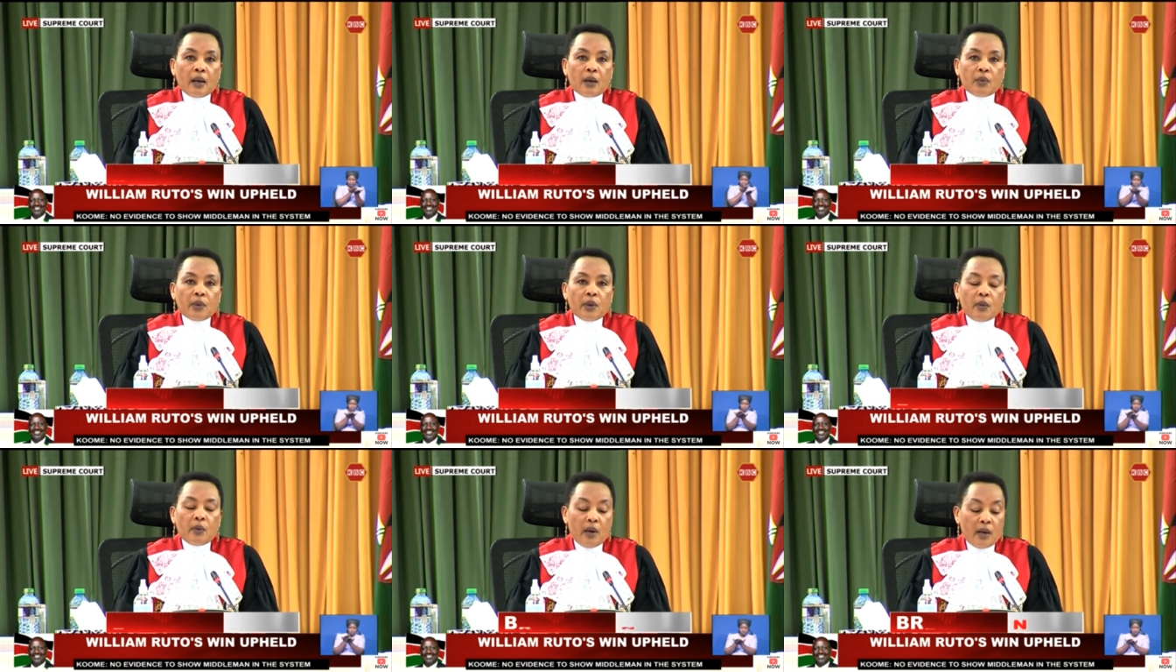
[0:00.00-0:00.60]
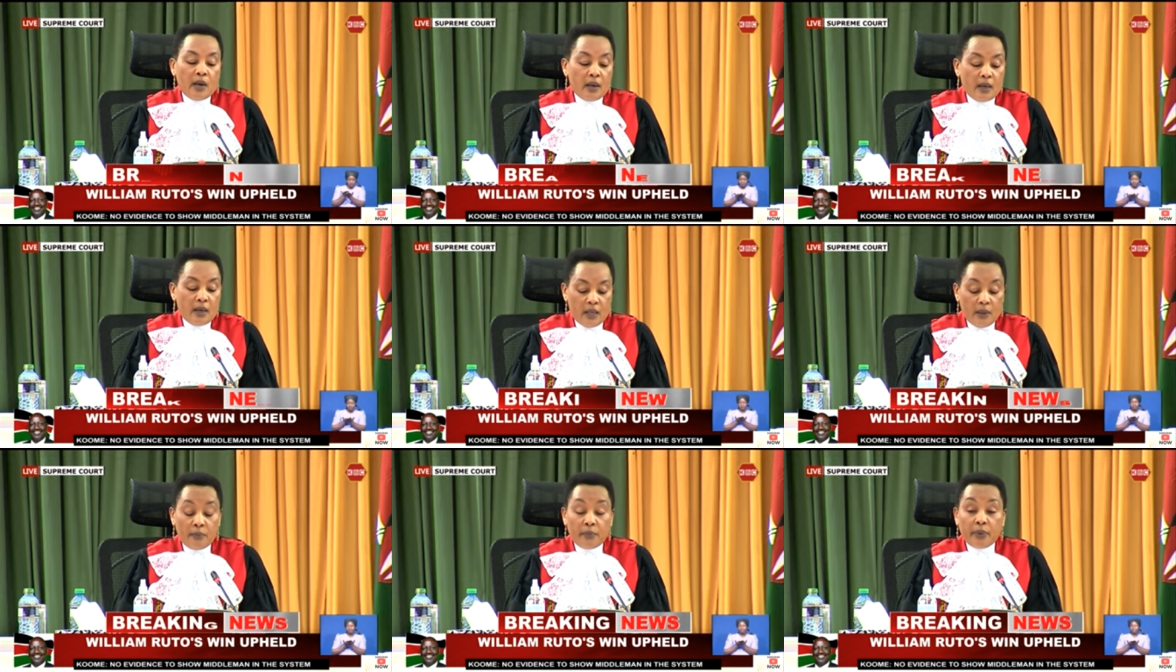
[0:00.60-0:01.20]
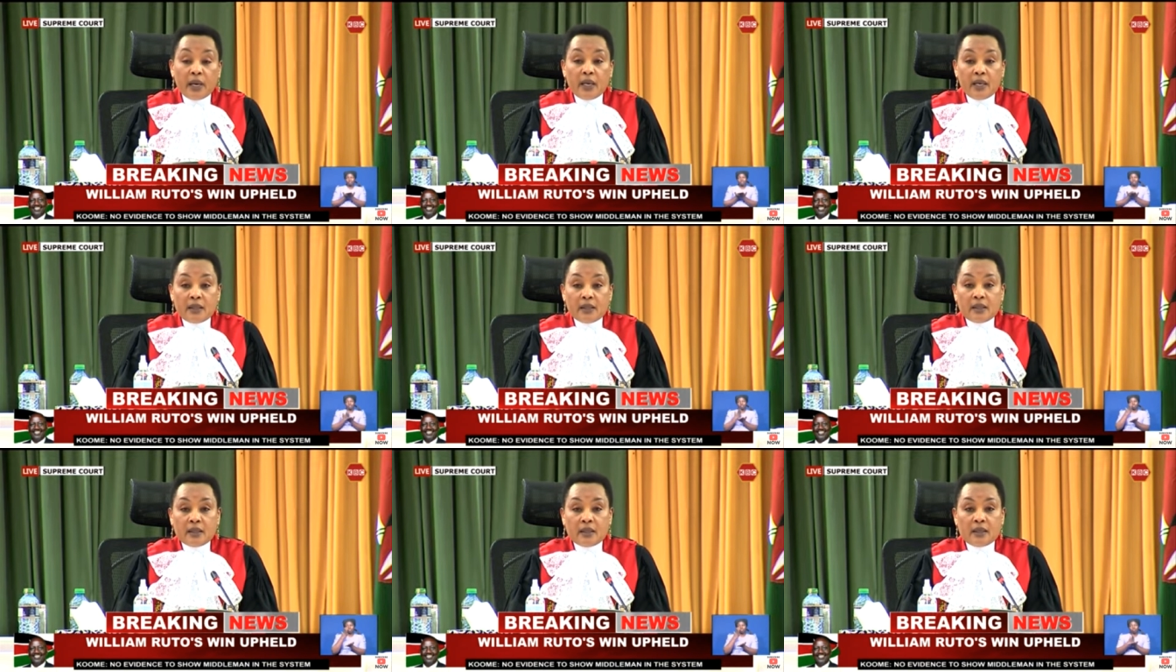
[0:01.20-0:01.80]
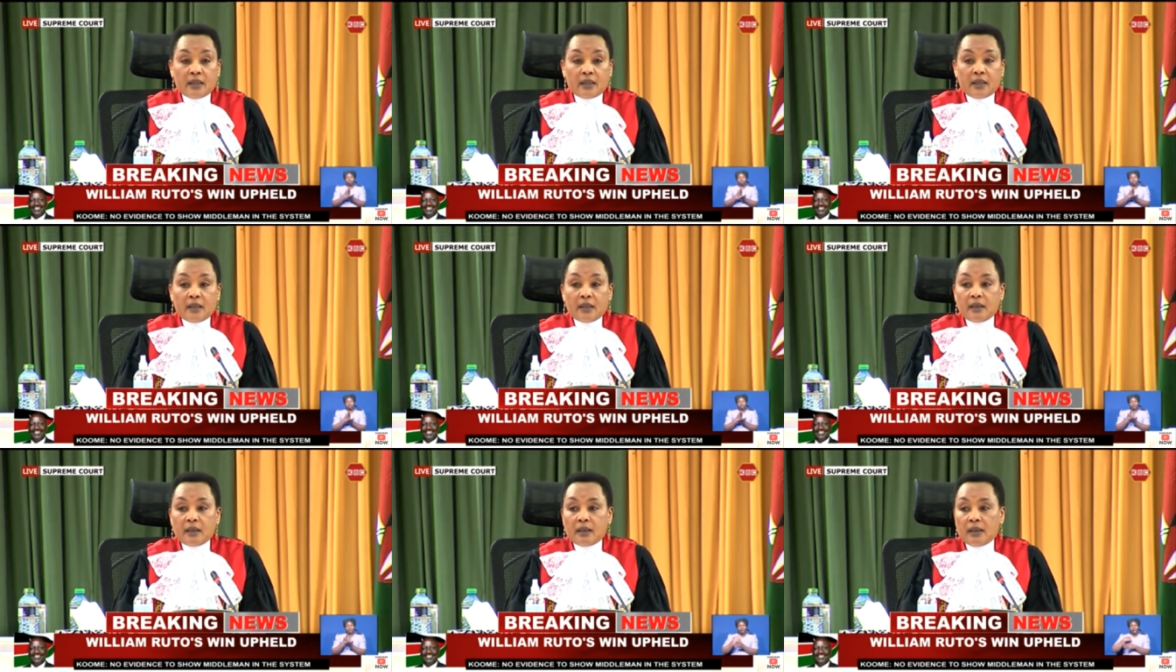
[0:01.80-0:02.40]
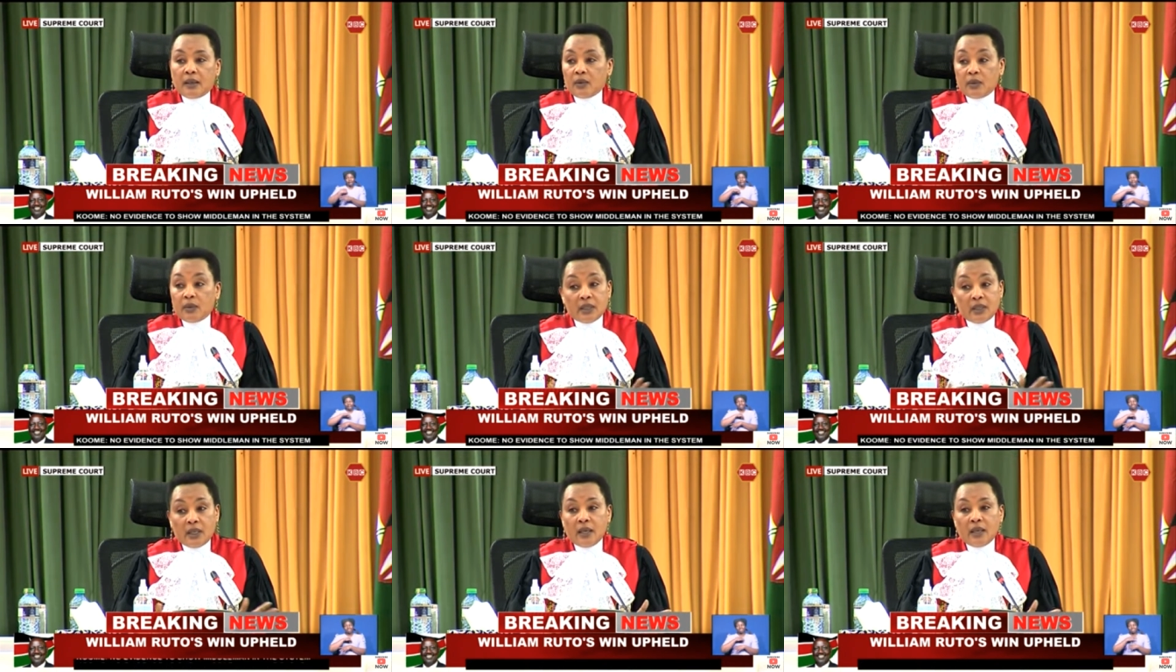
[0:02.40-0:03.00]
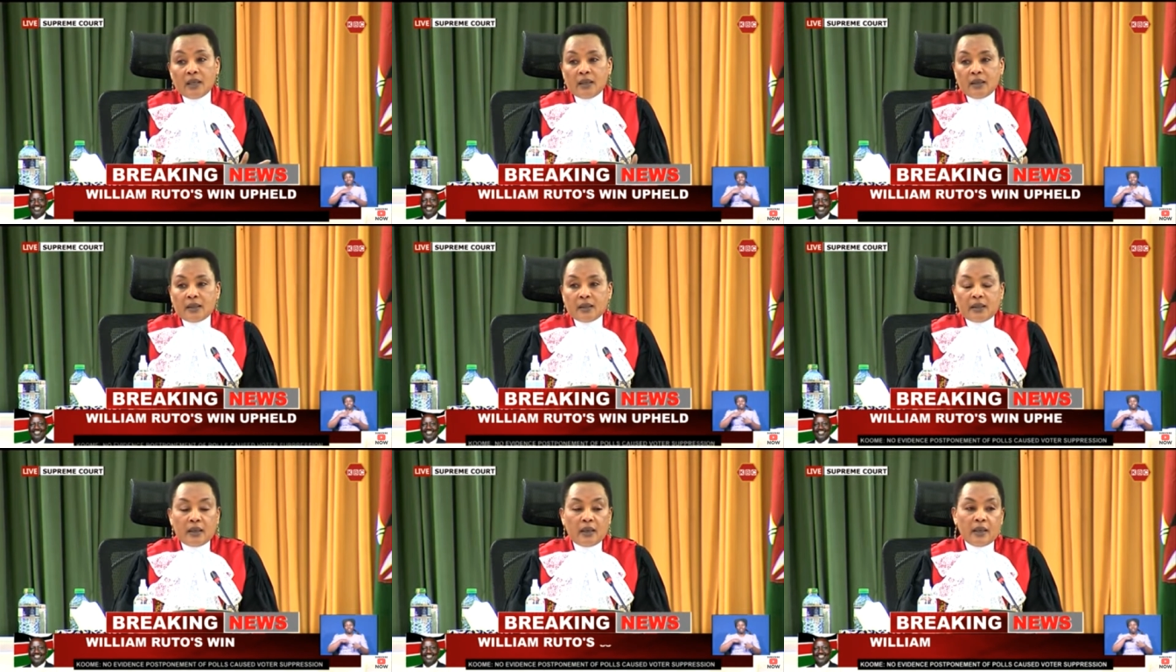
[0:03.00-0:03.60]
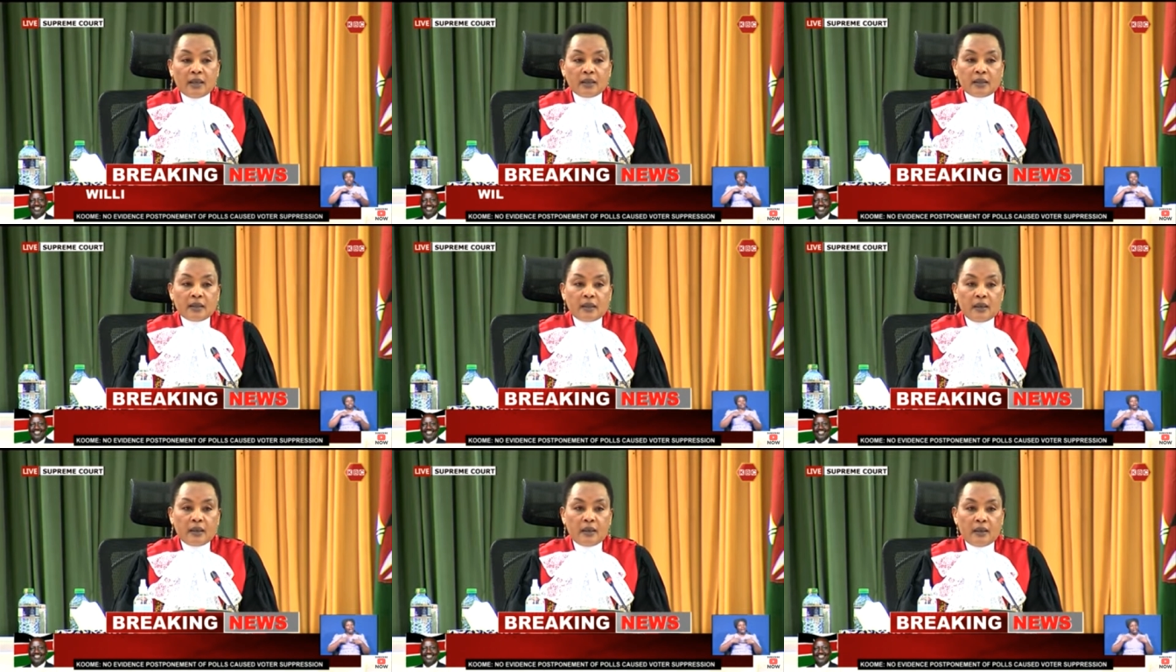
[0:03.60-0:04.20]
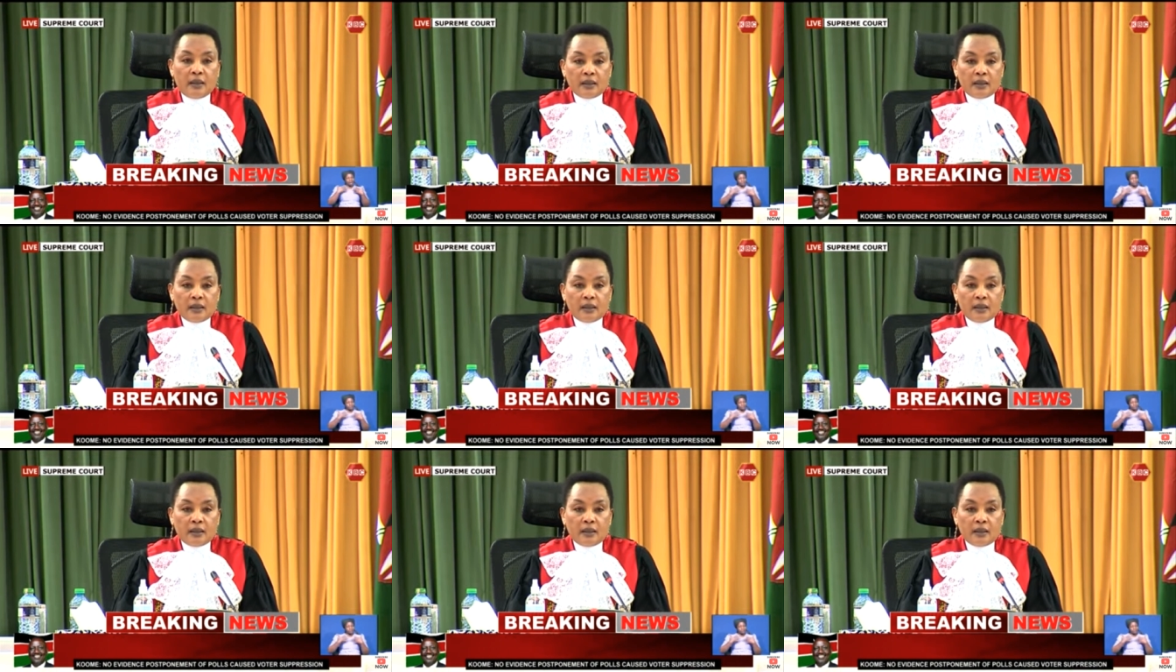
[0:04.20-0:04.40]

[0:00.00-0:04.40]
And we were impressed and we said this the last three